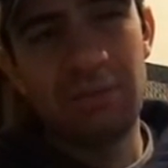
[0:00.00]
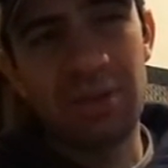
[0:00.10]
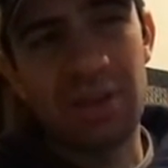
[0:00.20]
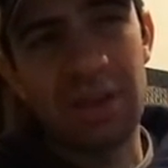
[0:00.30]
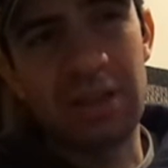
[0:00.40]

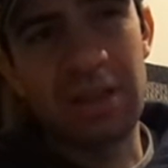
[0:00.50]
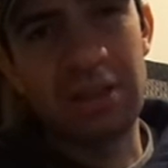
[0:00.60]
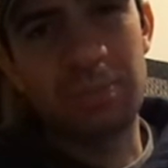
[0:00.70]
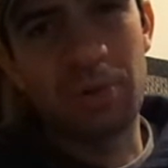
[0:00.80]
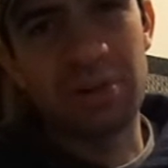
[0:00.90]
within
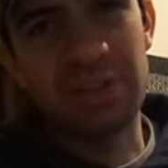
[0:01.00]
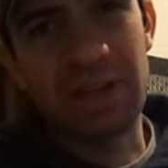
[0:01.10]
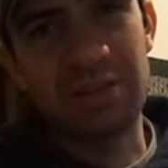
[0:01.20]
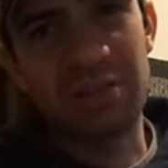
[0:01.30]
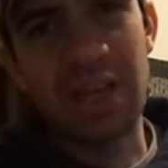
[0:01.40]
the sports
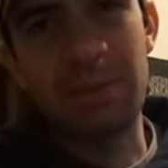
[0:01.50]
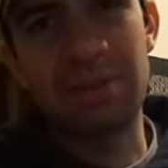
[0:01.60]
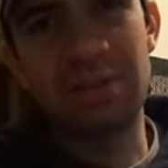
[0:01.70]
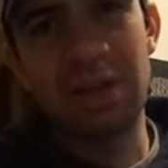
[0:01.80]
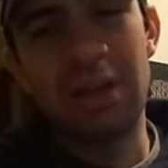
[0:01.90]

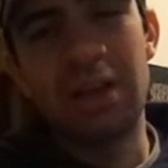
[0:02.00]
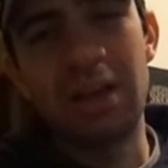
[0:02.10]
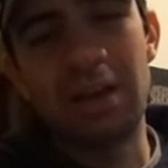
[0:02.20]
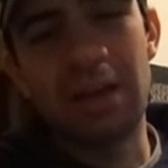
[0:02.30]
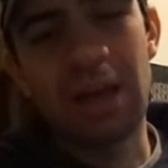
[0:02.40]
entertainment,
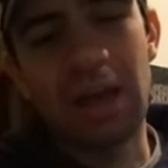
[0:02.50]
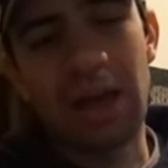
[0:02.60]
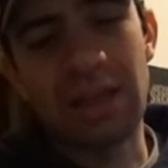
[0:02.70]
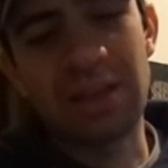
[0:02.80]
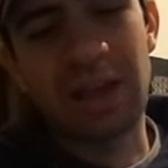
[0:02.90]

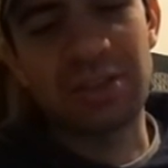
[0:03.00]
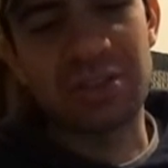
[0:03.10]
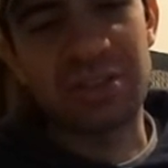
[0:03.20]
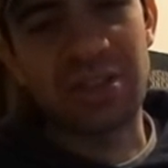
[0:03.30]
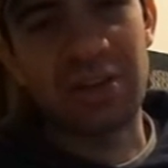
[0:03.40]
I think I
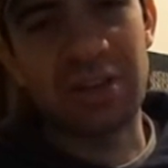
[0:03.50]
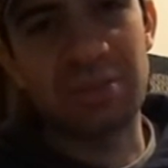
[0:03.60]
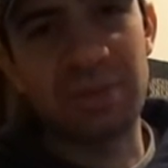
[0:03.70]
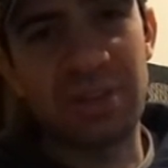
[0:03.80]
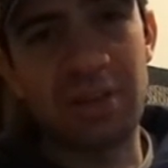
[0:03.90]
should share
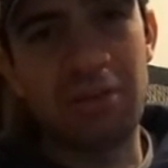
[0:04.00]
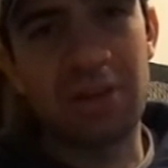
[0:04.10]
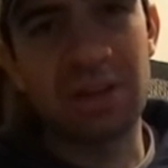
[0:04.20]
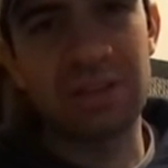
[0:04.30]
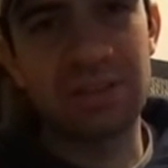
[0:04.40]
this with you,
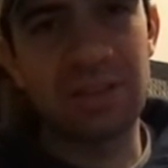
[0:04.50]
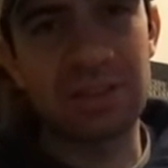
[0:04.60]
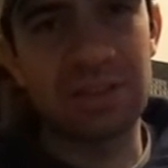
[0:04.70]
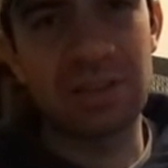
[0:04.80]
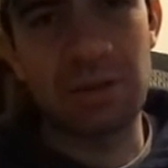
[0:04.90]
because
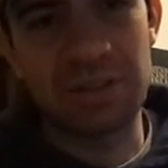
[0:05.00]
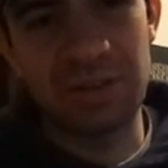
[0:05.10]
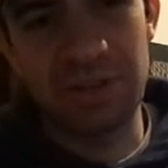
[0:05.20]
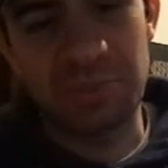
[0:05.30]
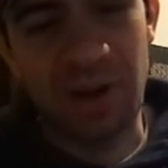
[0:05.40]
this is a
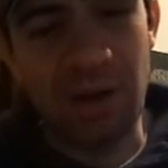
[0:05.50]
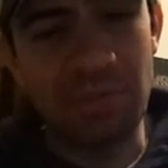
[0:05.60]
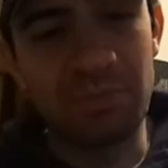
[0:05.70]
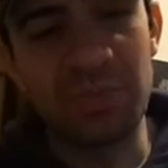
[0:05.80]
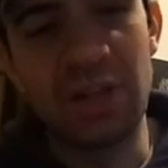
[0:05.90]
serious
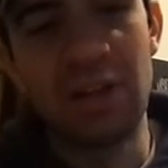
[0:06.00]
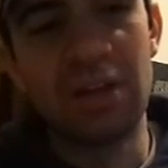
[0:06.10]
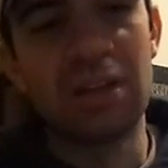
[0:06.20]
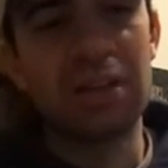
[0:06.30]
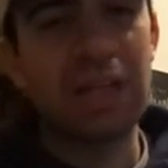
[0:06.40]
problem.
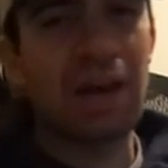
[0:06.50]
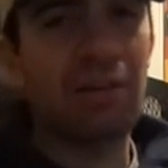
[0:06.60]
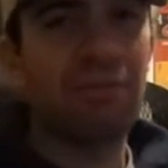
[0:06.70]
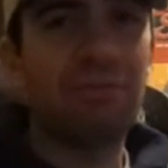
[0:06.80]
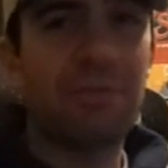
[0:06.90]

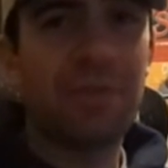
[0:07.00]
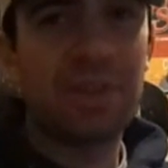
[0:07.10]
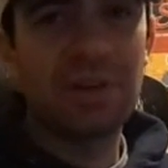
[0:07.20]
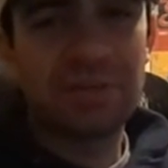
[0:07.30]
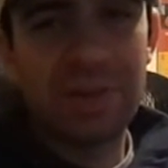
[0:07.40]
Now,
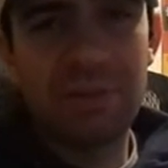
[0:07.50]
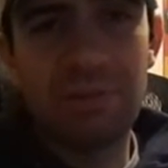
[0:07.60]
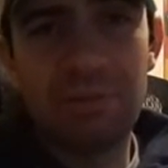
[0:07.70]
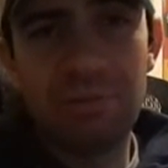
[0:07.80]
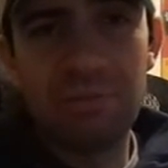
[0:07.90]
for those of you
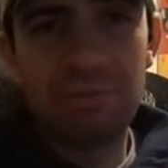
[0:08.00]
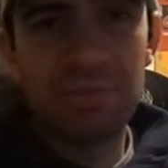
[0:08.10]
who